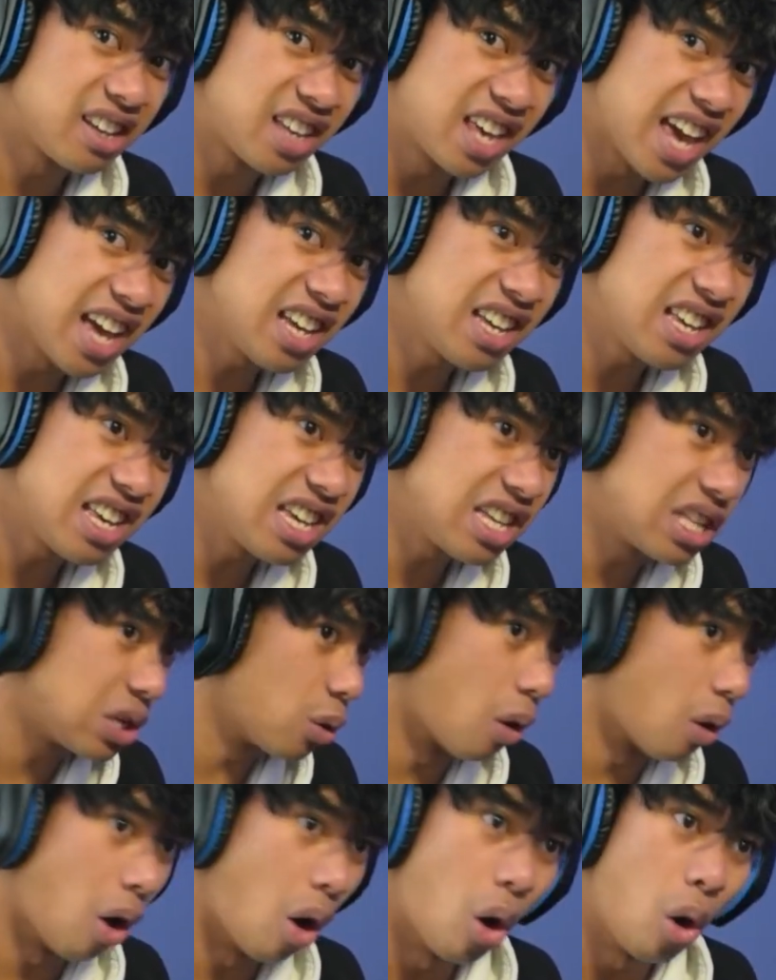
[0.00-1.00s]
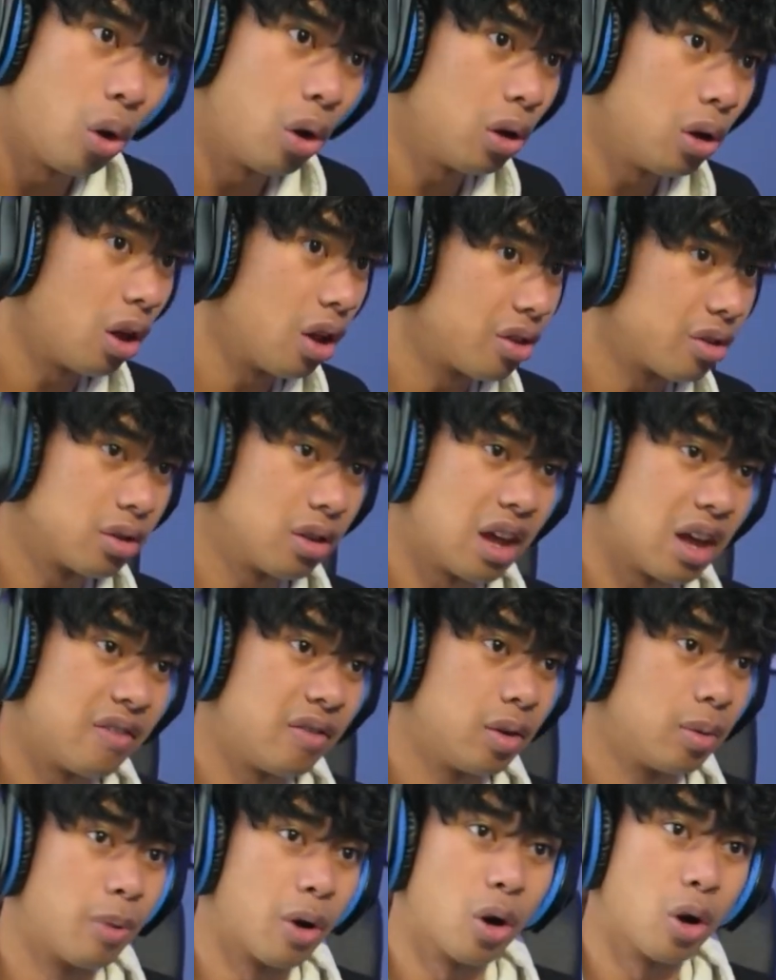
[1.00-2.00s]
kinky to a whole other
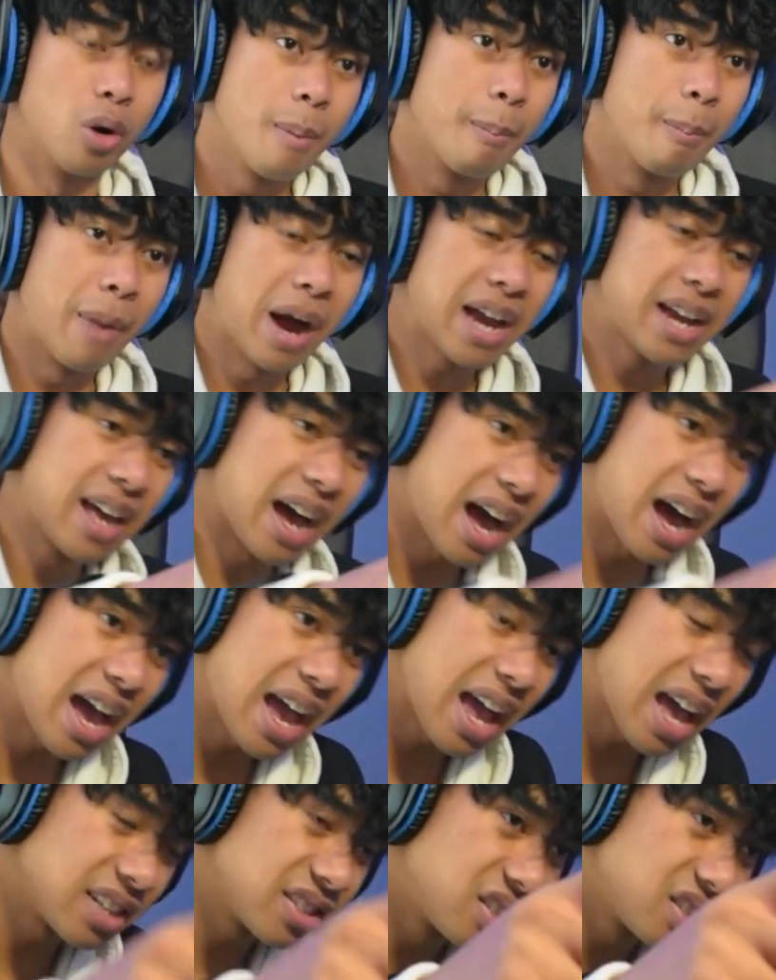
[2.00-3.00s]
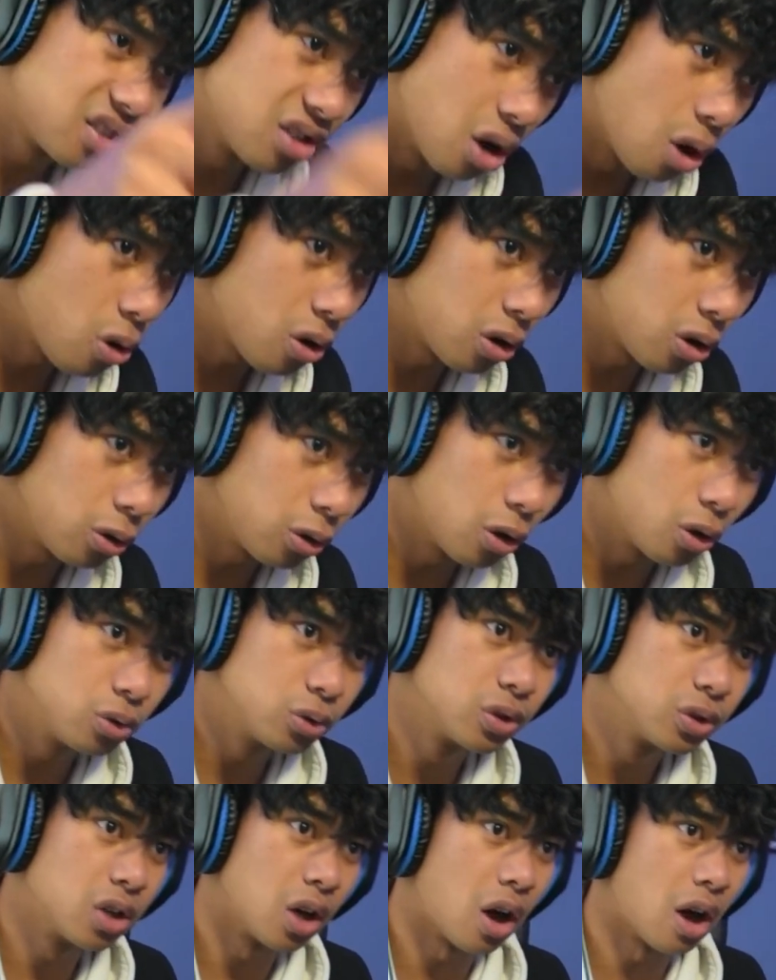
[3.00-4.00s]
level, bro. My guy has no
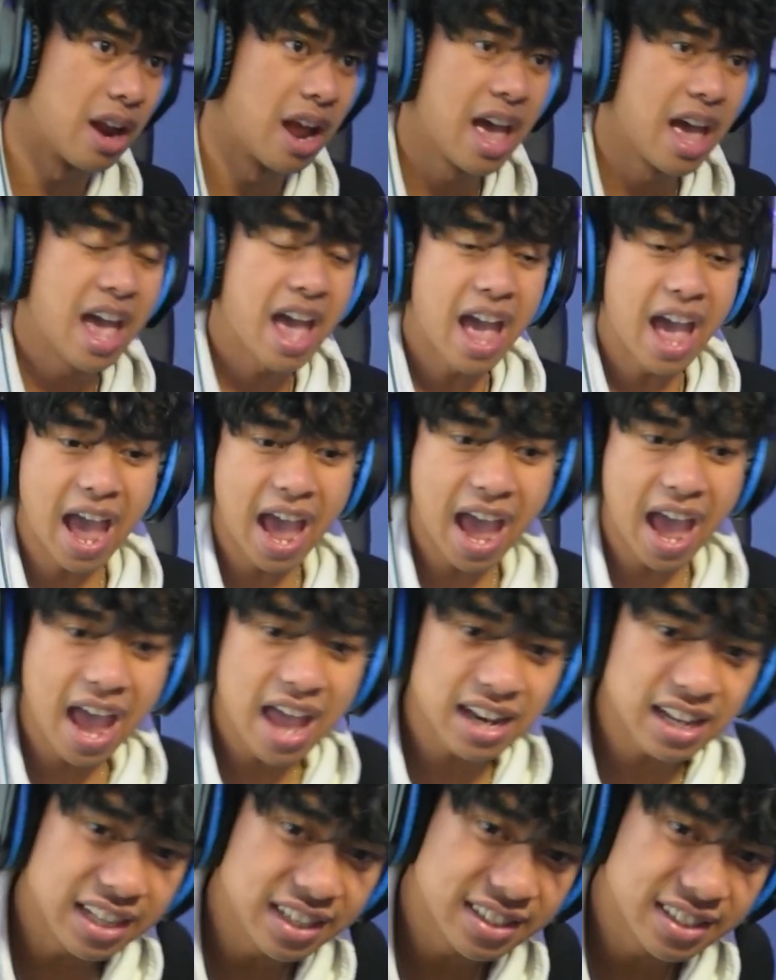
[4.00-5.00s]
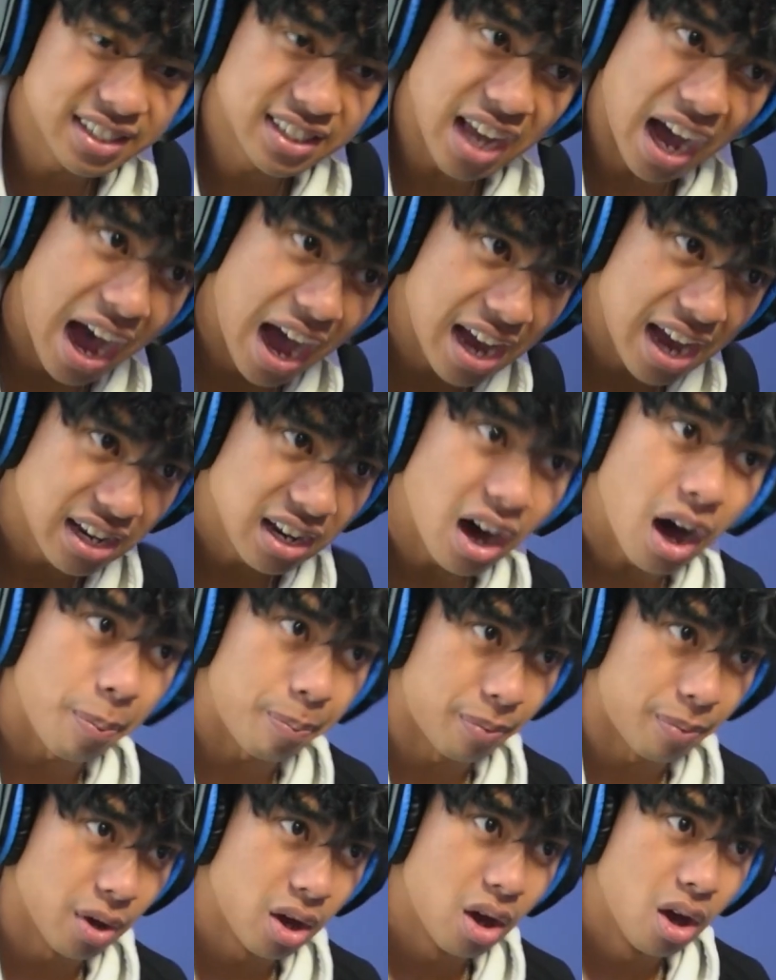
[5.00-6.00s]
clothes on, and he's tied
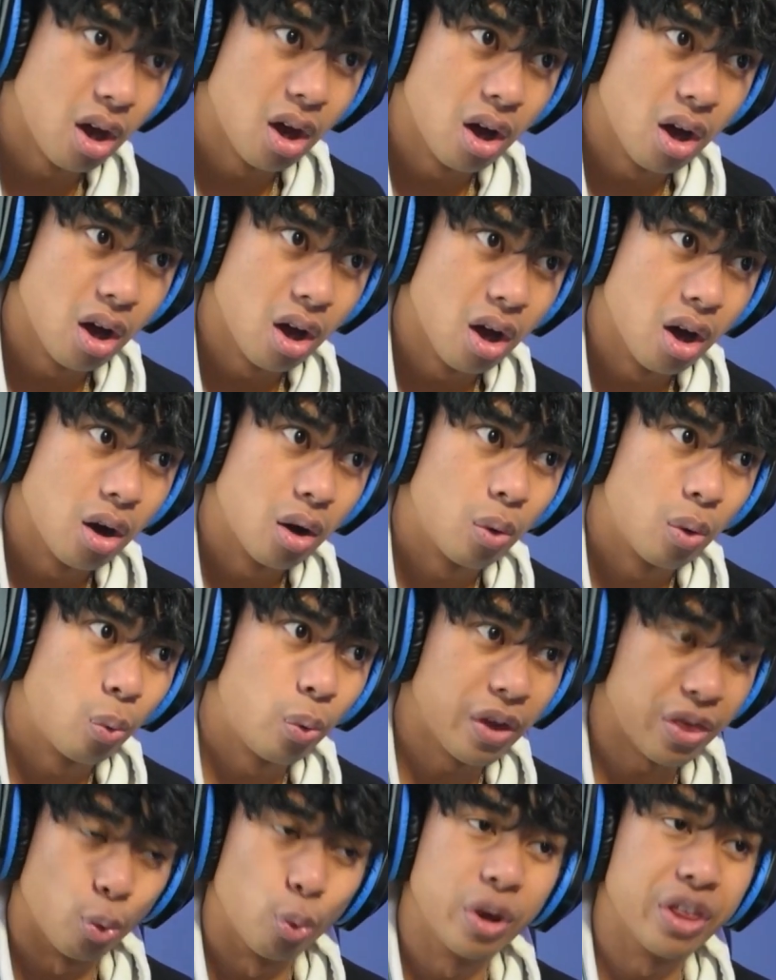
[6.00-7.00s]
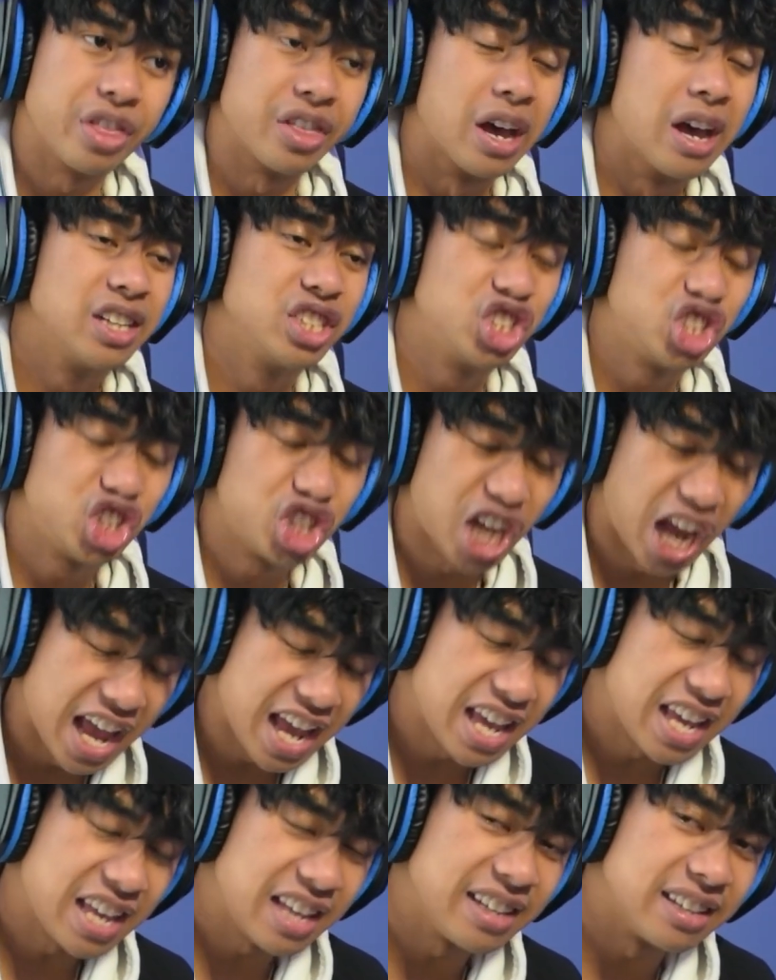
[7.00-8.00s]
up with
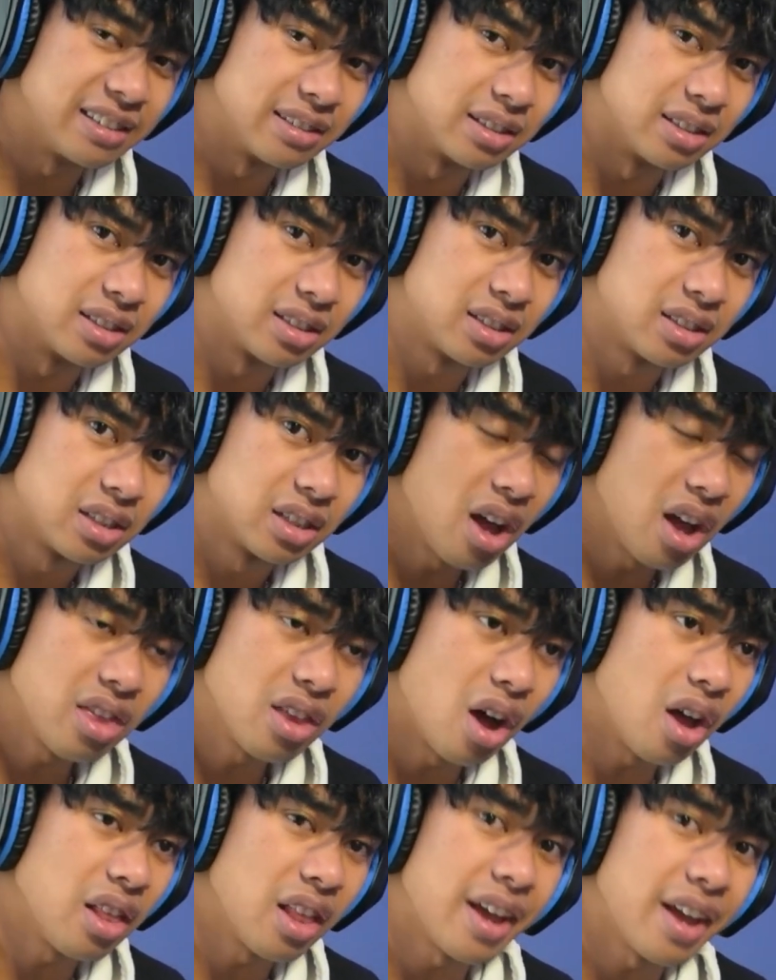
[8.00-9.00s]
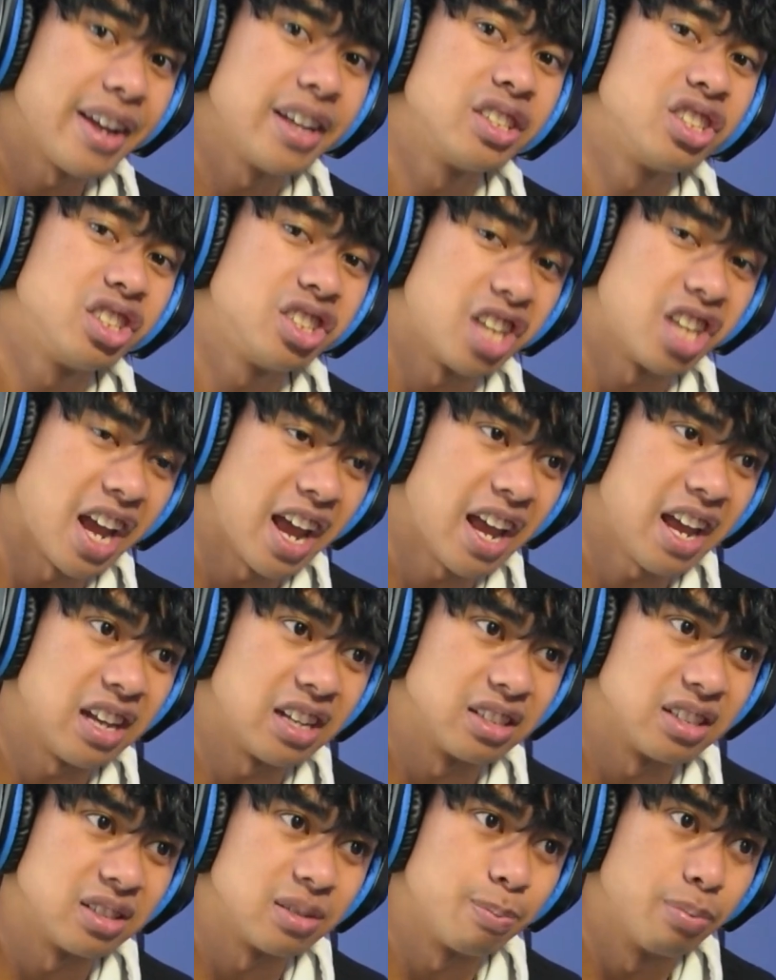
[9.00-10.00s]
chains. Not like
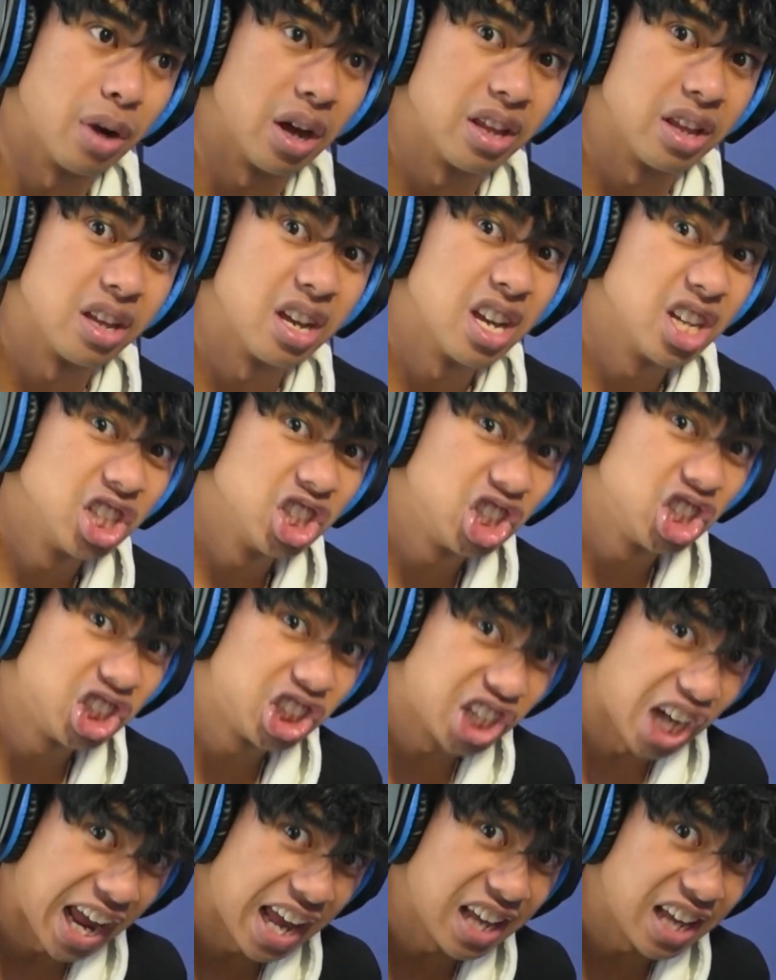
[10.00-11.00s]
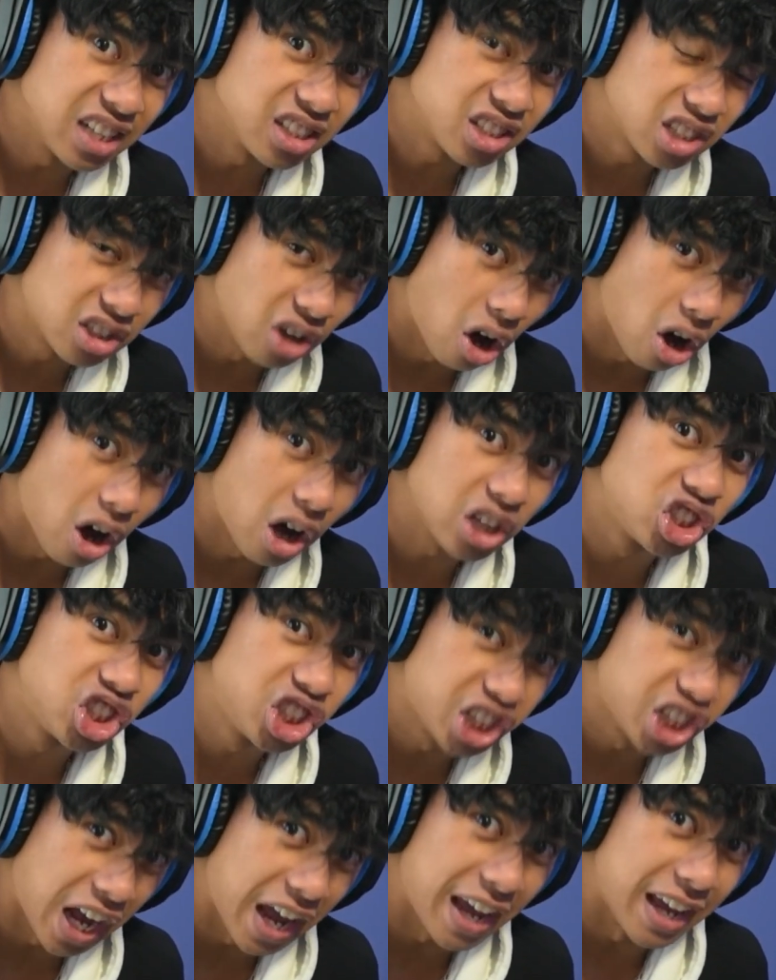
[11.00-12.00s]
chains, but chainsaw
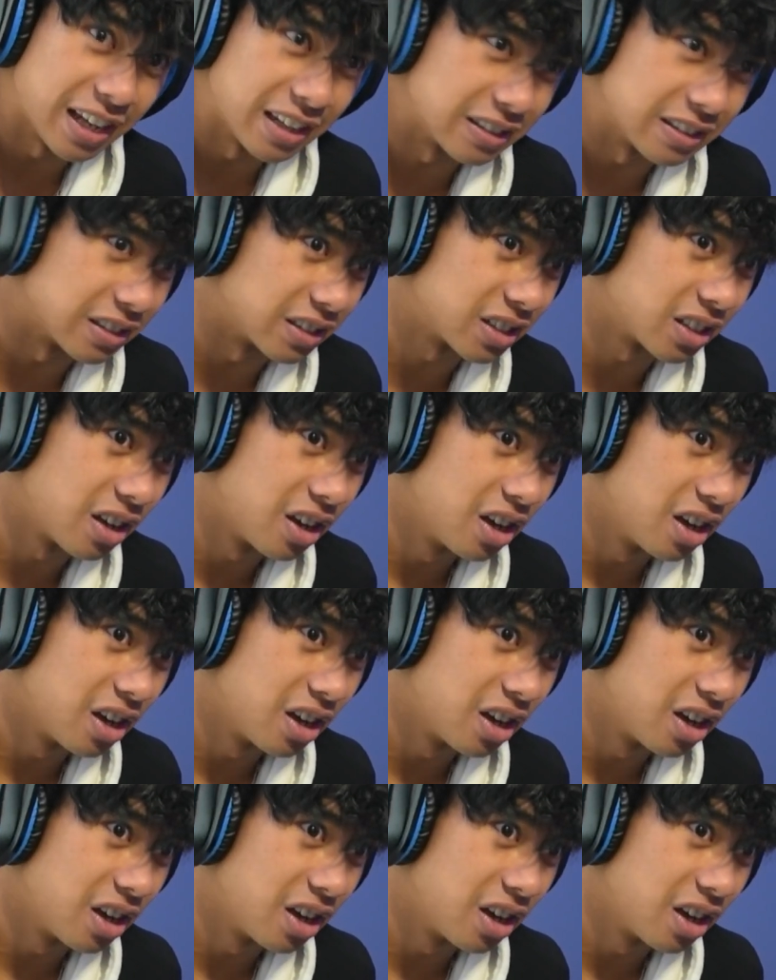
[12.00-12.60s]
chains.